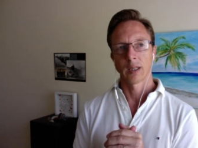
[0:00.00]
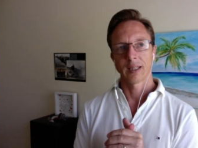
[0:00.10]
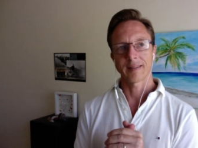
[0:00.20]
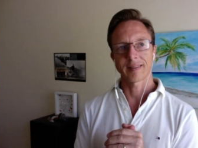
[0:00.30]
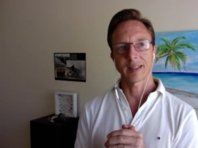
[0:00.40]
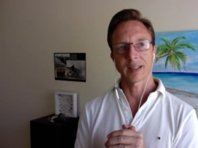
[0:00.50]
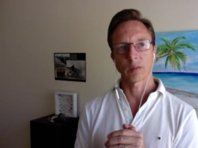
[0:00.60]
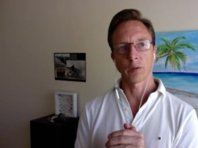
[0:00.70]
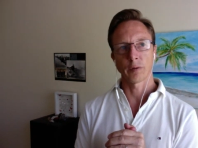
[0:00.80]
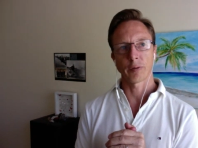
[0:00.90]
let's
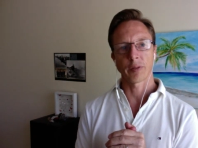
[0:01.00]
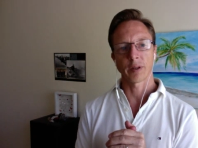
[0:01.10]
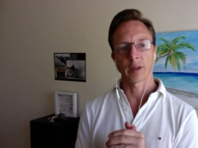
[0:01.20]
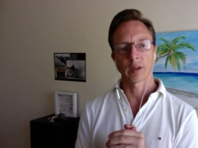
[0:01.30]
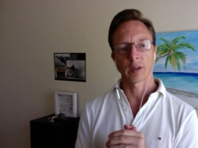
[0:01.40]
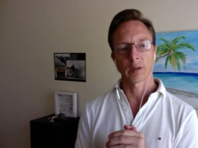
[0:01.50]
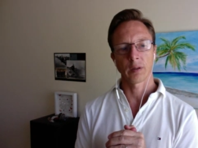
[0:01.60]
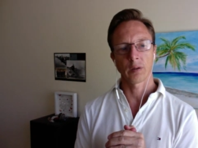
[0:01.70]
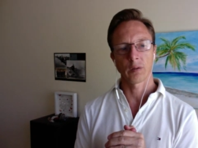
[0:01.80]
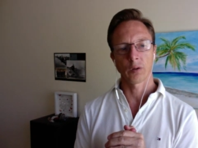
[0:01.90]
start with uh,
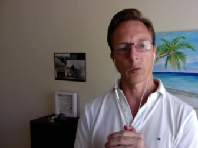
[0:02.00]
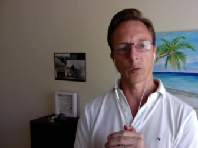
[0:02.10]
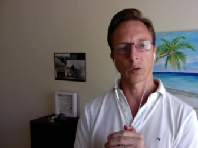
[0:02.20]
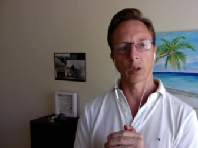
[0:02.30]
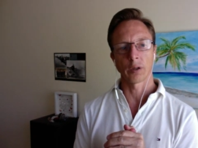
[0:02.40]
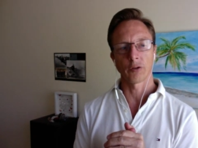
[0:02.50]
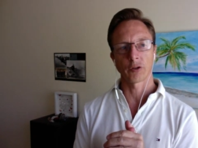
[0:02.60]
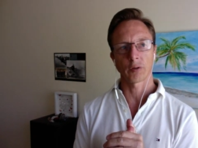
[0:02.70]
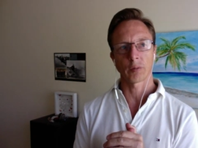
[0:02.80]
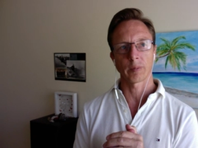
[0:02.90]
your
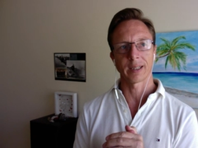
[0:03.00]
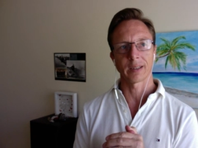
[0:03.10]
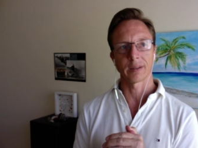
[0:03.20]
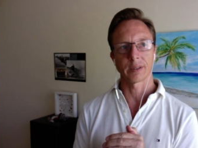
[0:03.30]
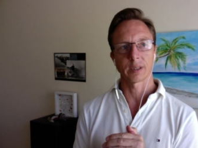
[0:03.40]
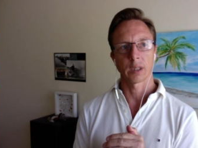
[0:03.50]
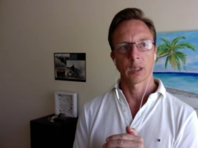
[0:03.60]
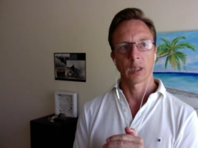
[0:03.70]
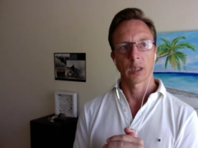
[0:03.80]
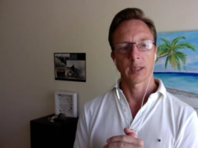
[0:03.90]
knowledge around
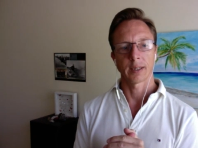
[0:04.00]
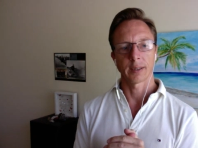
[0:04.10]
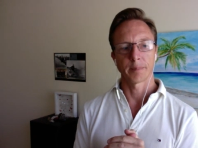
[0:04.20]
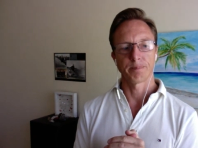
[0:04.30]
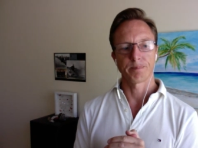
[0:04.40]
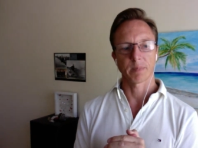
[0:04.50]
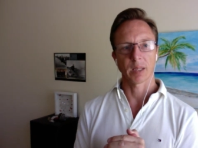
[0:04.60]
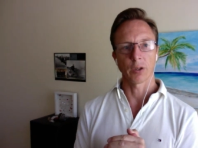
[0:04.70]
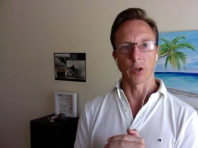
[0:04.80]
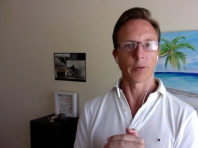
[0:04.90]
um,
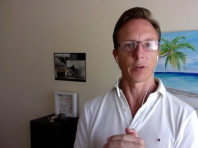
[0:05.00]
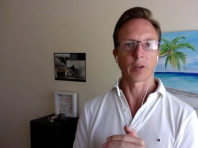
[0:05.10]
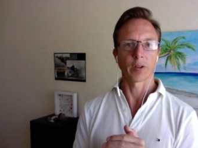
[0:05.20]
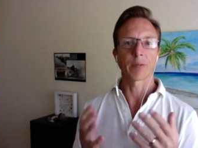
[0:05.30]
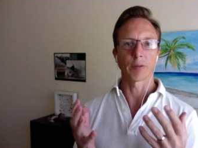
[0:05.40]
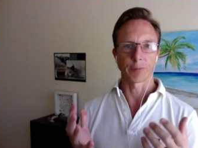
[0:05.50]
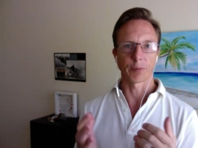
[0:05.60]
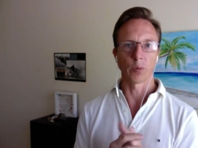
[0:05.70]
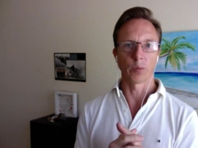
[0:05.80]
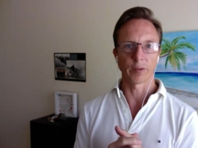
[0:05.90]
you know the types of
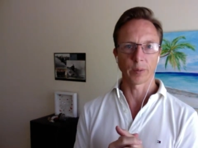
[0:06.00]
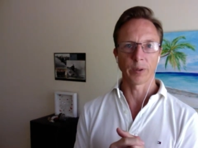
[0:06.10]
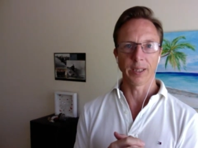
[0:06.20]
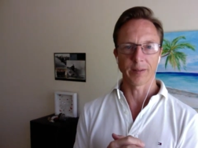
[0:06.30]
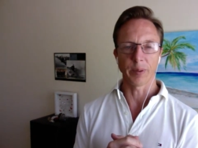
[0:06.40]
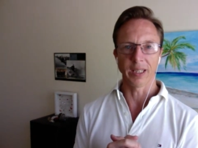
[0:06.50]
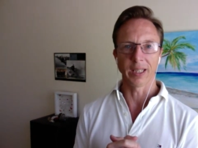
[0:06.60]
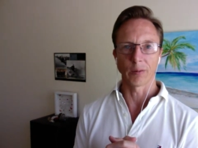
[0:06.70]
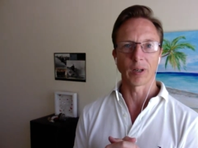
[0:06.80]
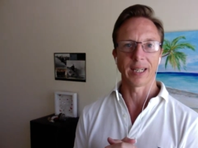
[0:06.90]
foods that we need to be
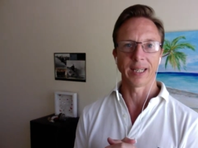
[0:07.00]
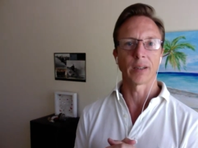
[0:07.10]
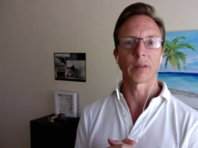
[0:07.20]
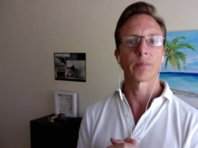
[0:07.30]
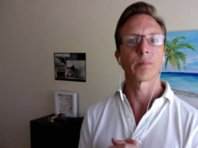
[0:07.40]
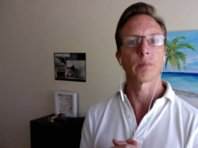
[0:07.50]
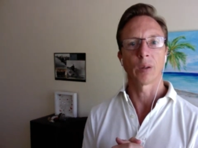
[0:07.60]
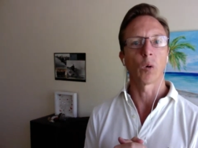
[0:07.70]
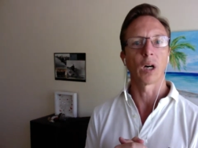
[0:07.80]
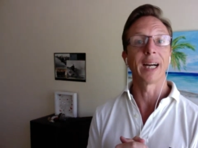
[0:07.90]
eating right now
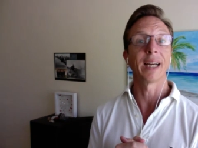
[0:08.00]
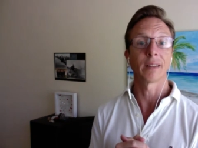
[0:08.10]
and why.